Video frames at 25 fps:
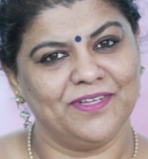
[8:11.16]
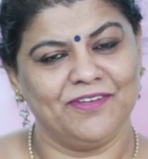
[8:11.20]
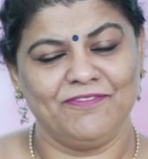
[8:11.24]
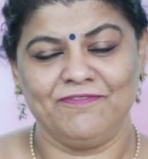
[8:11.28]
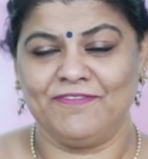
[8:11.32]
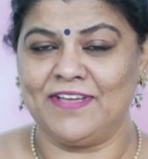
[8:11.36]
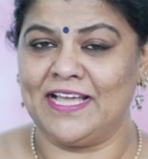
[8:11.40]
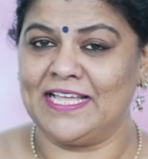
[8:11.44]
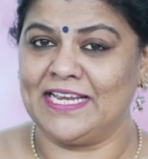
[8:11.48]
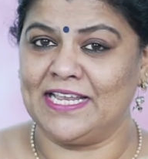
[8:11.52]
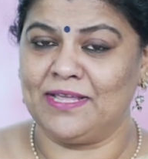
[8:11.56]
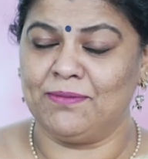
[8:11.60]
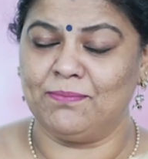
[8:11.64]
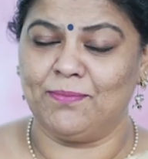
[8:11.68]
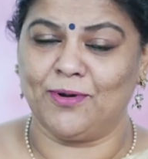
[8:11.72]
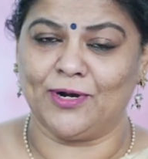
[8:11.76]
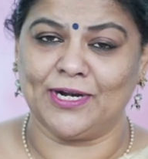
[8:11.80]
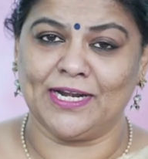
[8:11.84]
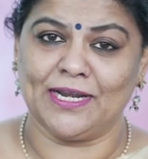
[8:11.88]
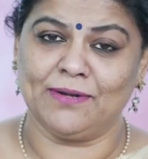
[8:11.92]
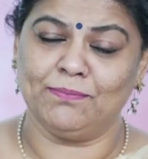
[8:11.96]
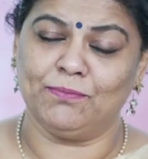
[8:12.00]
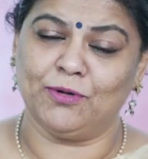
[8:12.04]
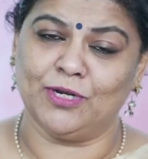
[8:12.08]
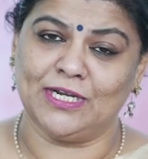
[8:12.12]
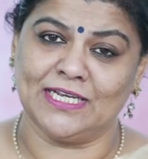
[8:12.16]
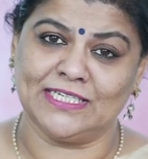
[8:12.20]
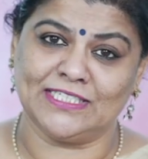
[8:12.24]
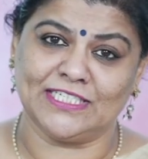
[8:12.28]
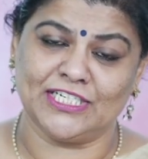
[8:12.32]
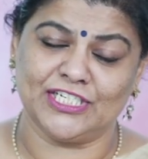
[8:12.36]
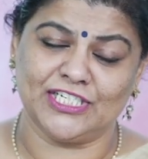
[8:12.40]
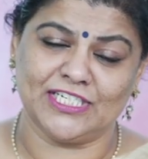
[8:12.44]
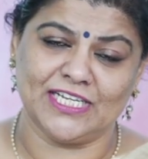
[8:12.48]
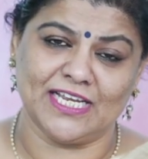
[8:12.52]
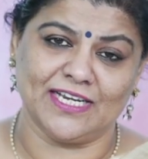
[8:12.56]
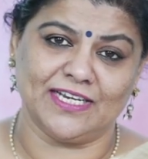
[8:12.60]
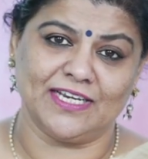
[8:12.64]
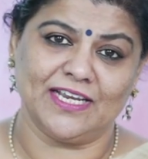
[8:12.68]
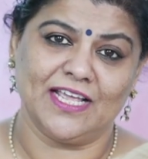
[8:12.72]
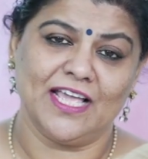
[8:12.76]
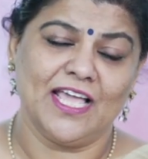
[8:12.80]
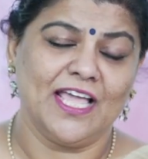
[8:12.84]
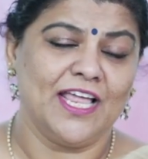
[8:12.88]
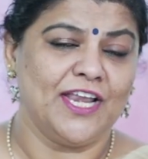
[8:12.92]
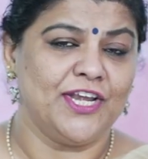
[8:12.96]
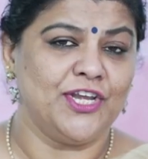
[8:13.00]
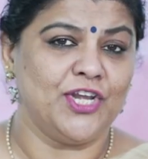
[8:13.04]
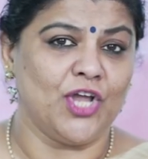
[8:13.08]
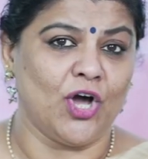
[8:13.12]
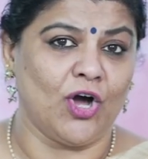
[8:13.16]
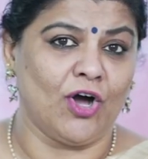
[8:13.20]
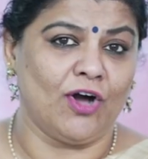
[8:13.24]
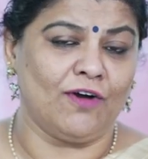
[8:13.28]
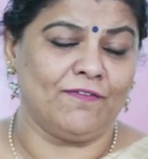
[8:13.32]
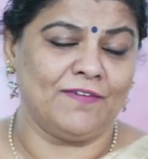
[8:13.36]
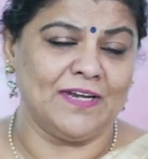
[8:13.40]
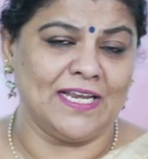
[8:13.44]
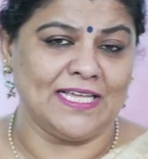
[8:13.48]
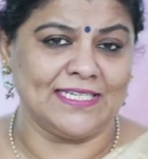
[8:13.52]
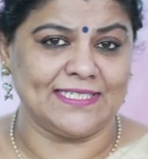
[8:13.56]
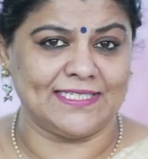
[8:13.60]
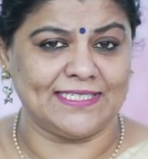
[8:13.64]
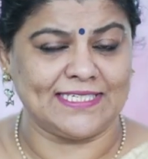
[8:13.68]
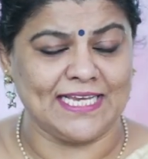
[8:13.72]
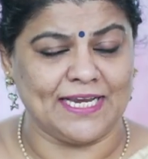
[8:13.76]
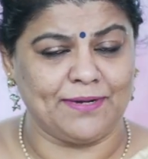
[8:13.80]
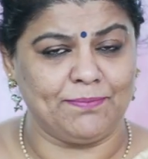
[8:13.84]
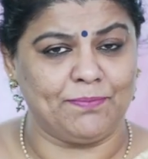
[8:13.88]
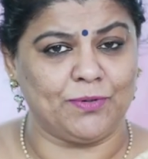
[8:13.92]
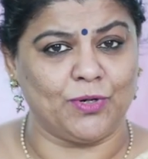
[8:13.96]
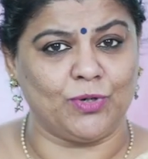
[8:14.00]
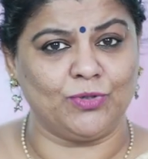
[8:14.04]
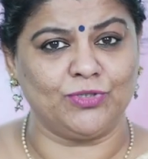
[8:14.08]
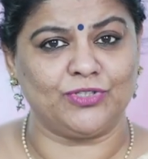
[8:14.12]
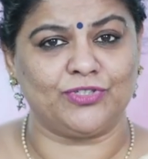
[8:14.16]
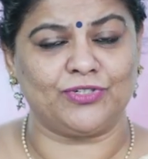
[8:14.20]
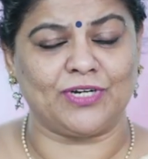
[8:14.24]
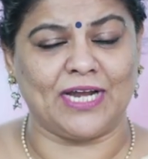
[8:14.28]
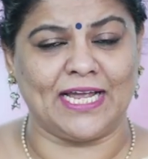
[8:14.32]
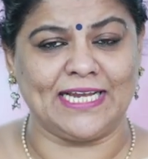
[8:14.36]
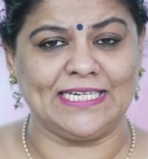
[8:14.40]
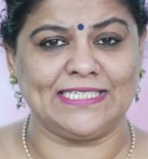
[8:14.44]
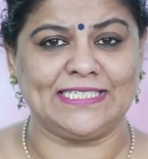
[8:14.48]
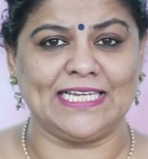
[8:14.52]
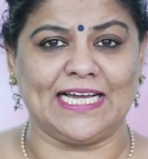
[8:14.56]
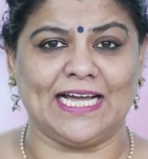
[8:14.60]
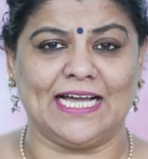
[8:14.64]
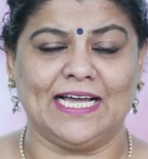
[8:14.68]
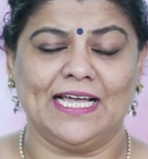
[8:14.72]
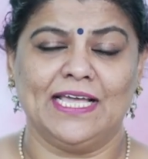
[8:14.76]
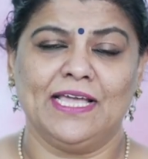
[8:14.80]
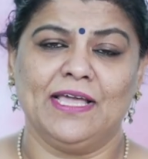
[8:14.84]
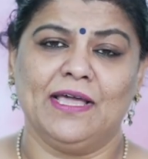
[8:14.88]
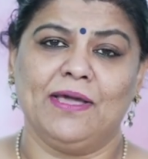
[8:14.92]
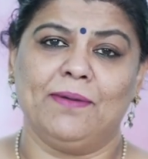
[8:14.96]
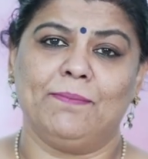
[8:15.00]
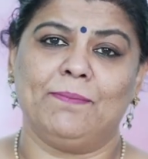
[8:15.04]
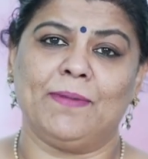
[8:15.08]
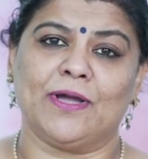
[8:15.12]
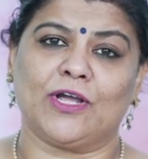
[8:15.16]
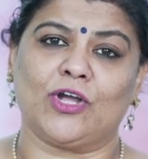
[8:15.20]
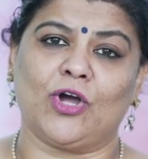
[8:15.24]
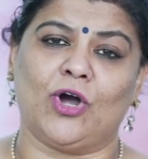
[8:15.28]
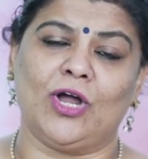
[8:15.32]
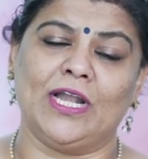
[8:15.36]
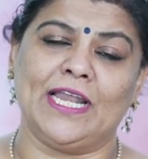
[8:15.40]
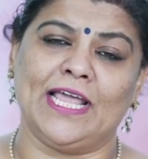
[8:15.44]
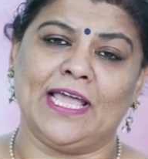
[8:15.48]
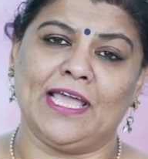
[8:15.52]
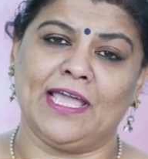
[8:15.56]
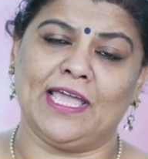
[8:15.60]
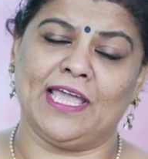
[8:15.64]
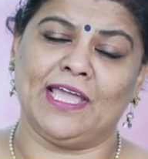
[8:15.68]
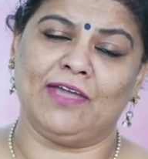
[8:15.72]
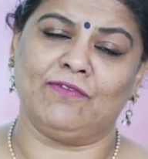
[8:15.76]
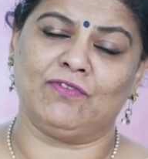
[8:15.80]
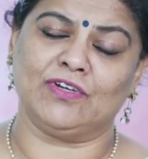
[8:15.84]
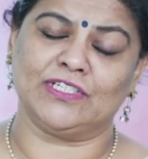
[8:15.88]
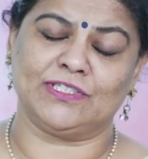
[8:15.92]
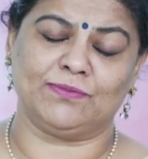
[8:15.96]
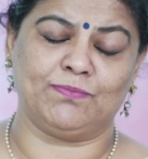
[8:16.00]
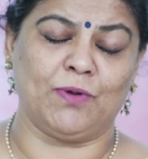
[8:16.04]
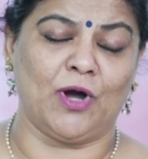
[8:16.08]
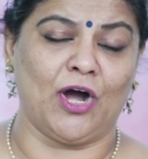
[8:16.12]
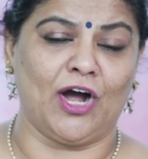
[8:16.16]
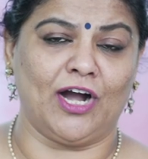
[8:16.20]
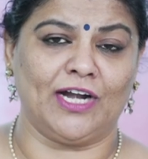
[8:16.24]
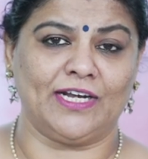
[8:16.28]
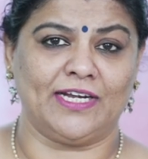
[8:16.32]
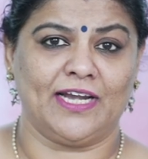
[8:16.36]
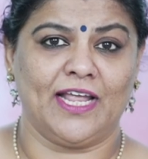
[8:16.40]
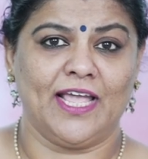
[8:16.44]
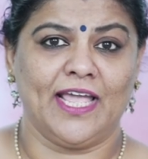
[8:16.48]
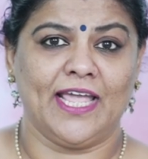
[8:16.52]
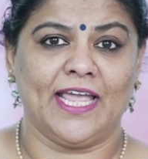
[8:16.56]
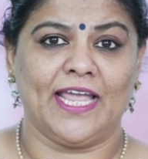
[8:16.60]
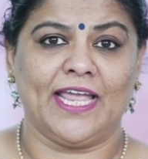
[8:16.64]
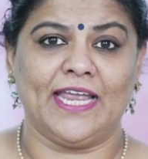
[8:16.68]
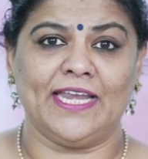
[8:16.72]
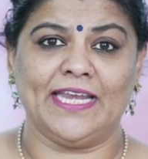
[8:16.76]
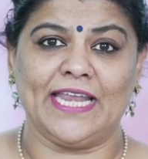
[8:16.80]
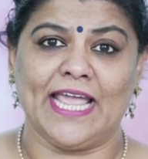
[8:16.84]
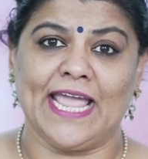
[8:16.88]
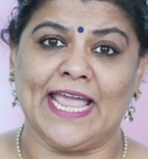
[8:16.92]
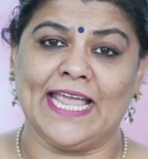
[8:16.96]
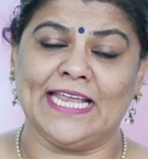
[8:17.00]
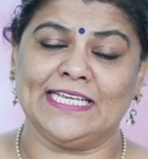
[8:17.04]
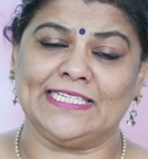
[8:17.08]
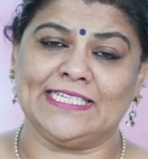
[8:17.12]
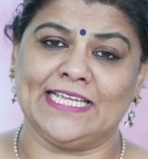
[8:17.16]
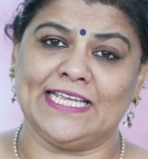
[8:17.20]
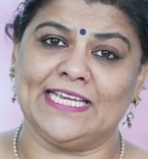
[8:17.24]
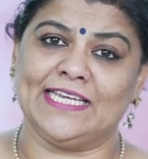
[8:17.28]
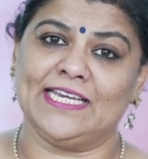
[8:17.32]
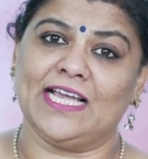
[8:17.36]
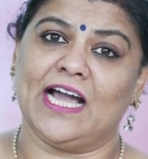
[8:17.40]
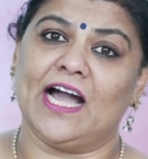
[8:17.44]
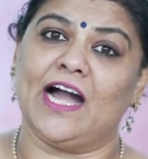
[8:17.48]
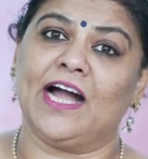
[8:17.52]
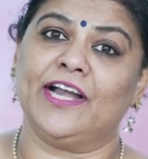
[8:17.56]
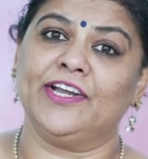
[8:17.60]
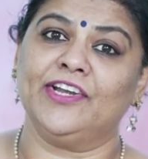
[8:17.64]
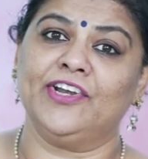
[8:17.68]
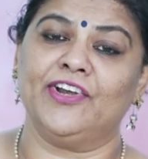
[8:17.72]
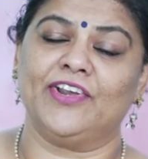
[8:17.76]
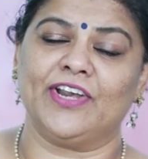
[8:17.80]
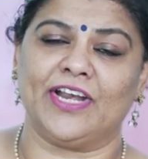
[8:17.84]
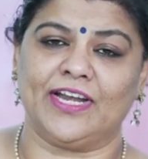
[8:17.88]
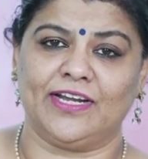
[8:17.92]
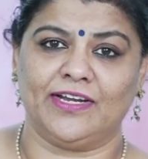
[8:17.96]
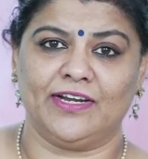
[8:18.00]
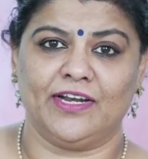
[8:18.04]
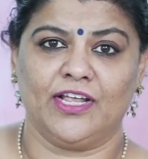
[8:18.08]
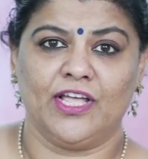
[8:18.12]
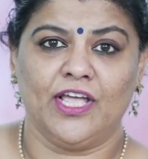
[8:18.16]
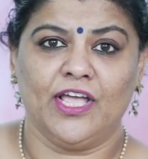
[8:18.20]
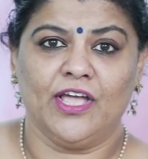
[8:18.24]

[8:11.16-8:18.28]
Very important politician, novelist and prose writer. Macaulay was born in 1800.